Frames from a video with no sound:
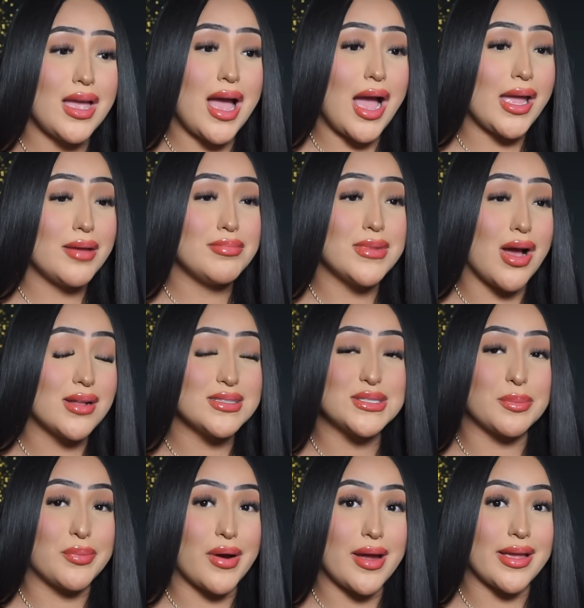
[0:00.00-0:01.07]
I am not
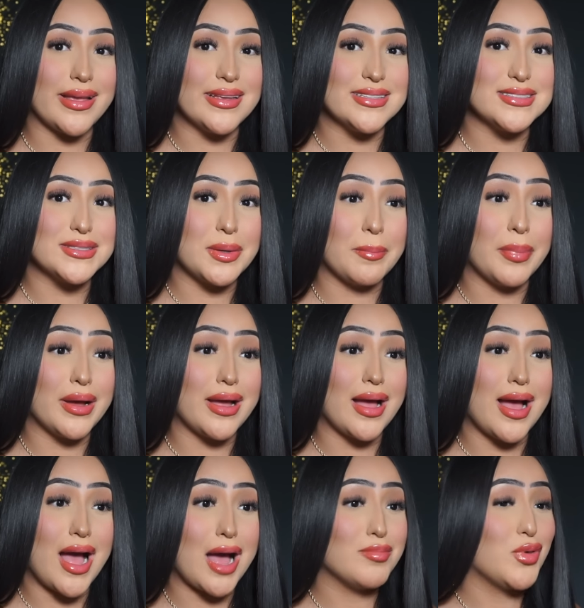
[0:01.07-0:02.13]
surprised, but
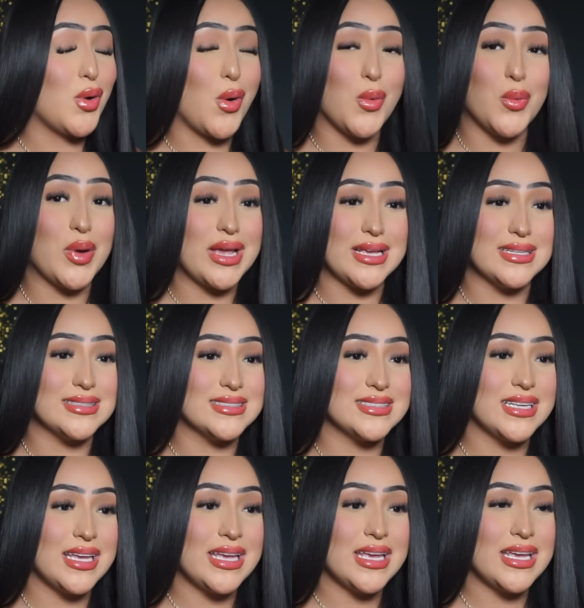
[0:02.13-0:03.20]
I'm always
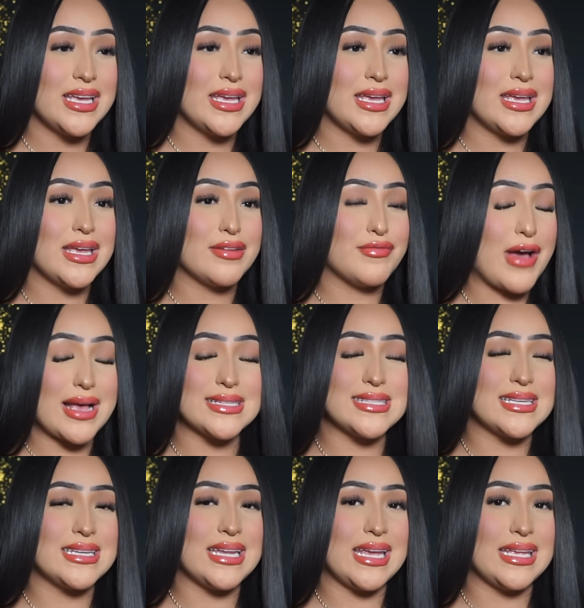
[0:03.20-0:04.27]

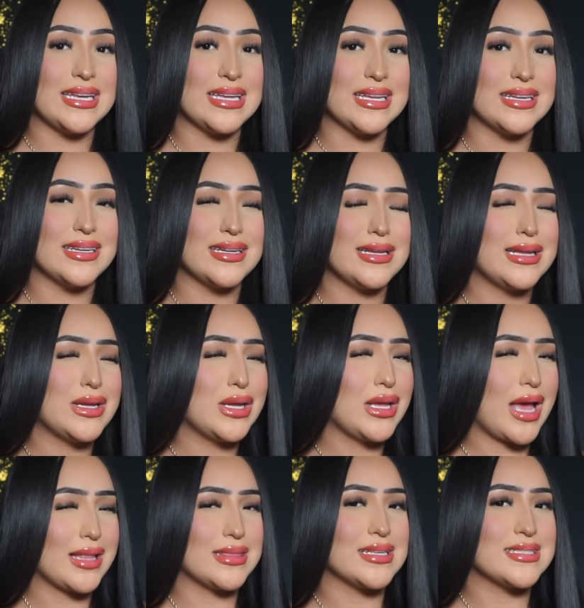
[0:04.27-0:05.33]
fascinated
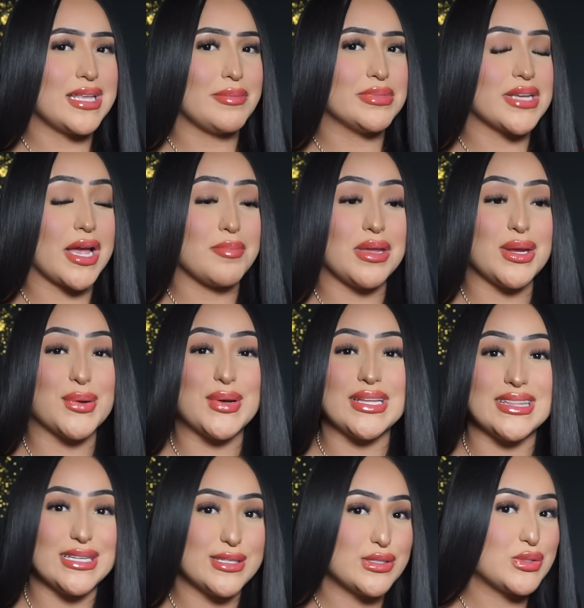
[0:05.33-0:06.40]
at the same time hearing
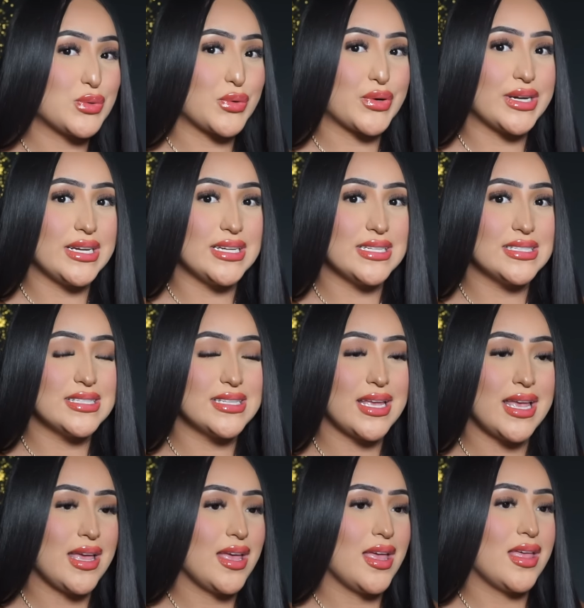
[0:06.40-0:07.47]
these stories.
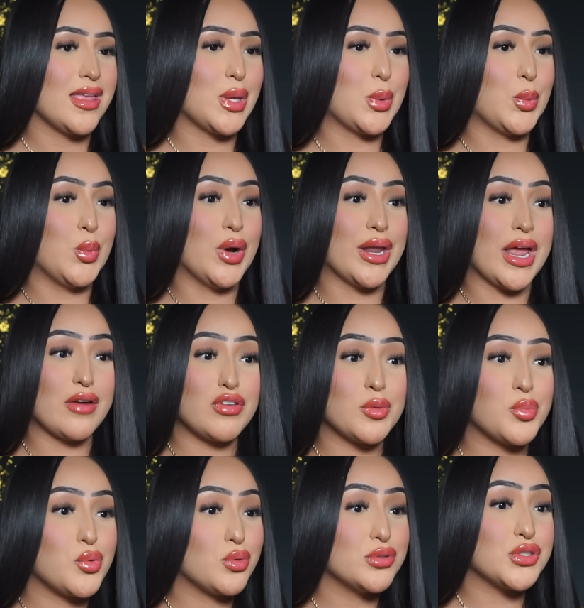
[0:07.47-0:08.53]
Whatever
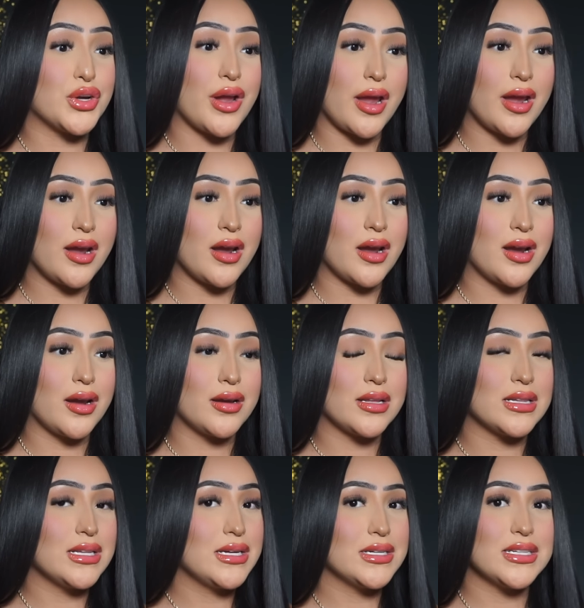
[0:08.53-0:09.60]
pulled your hair
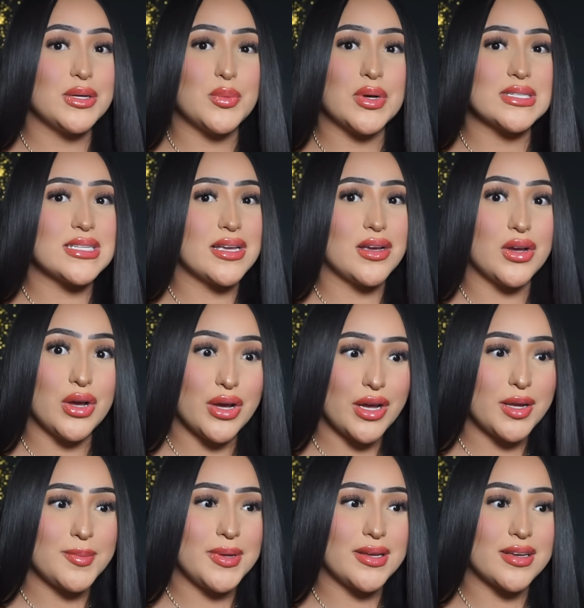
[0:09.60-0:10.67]
clearly wasn't
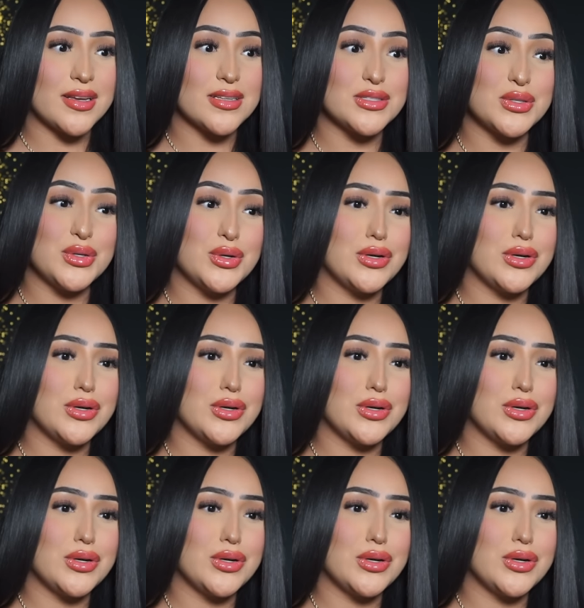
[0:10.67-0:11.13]
good, because